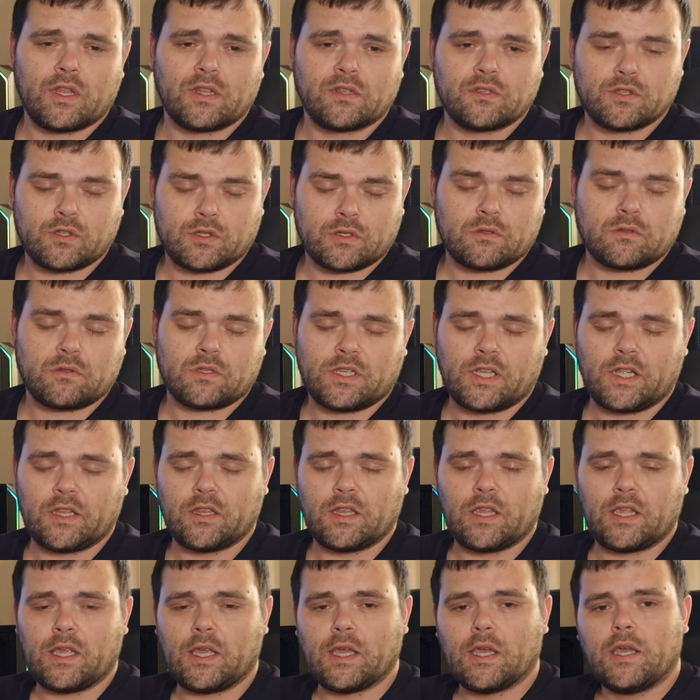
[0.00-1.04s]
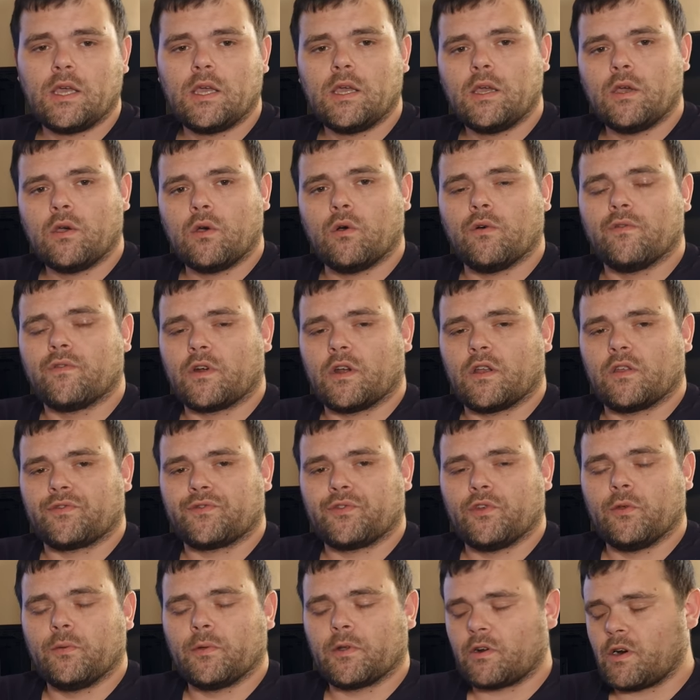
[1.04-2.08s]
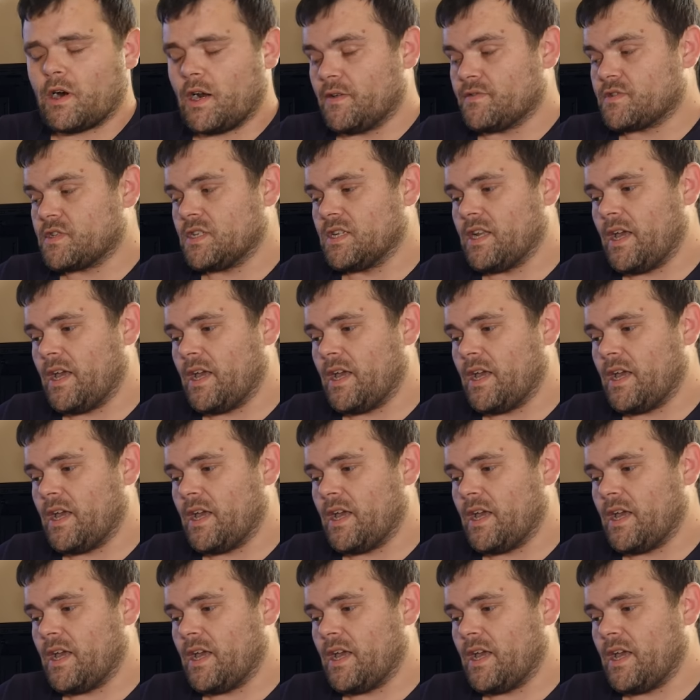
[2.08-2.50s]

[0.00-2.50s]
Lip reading: and seen the overall thermographs.